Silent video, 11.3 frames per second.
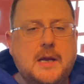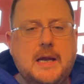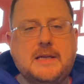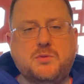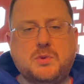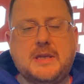
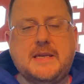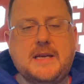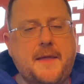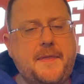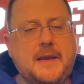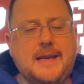It's really
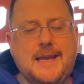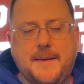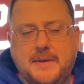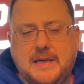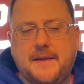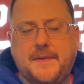nothing
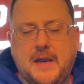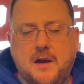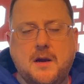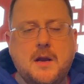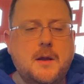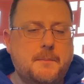imminent
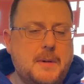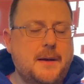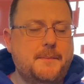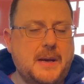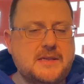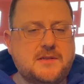there,
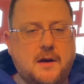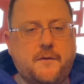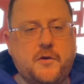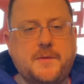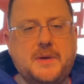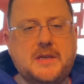but based on
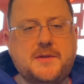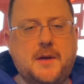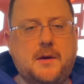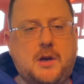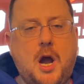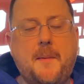Friedman's
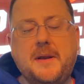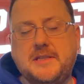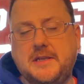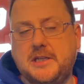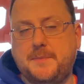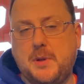comments
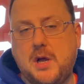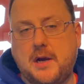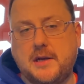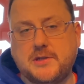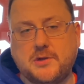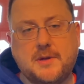in his blog,
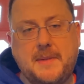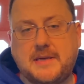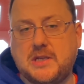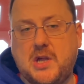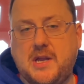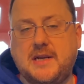it certainly makes
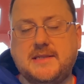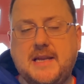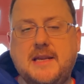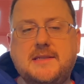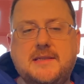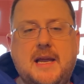a lot of
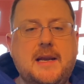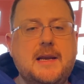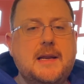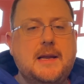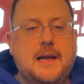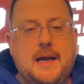sense that
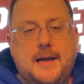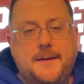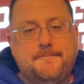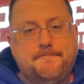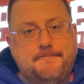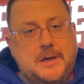
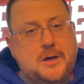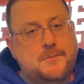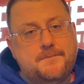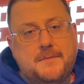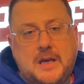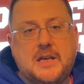
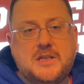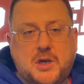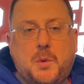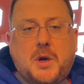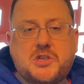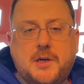it's a
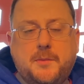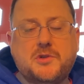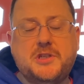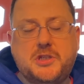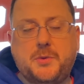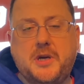questionable
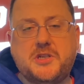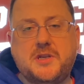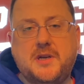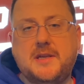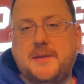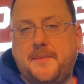
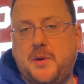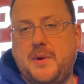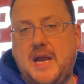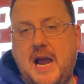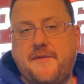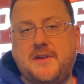situation and something we
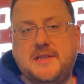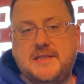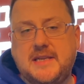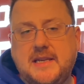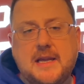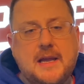have to
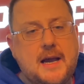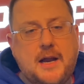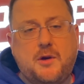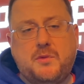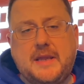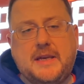see. I
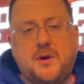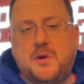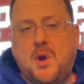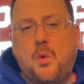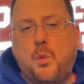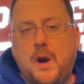don't
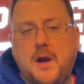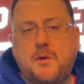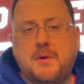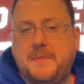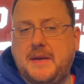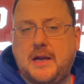know where
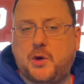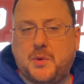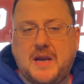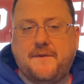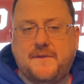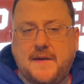would be a
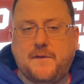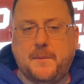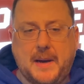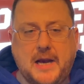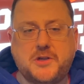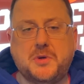great fit for
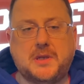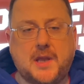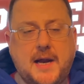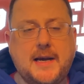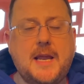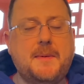Patrik
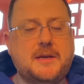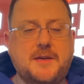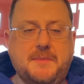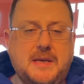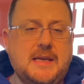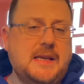Laine, but to
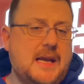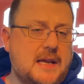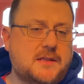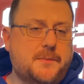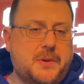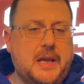me he has
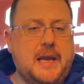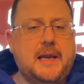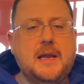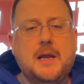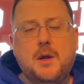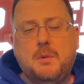to play
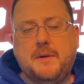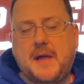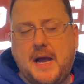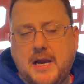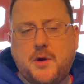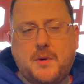with
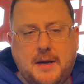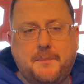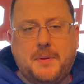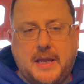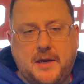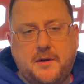higher end
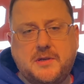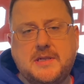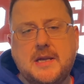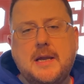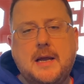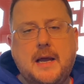players
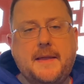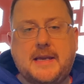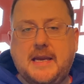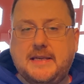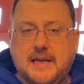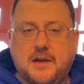like
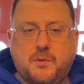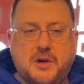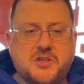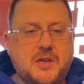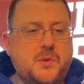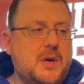he did
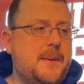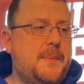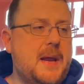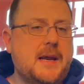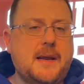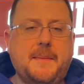originally
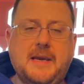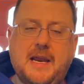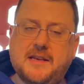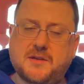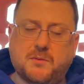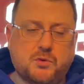Winnipeg. I mean, he
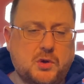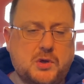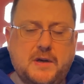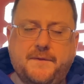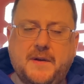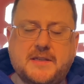had some real
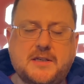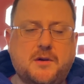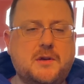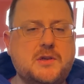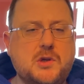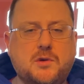good fits there
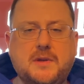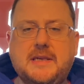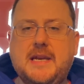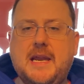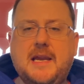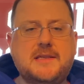in his early
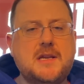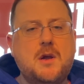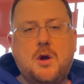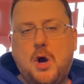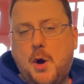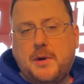days.
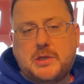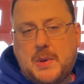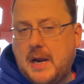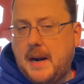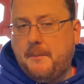Always wanted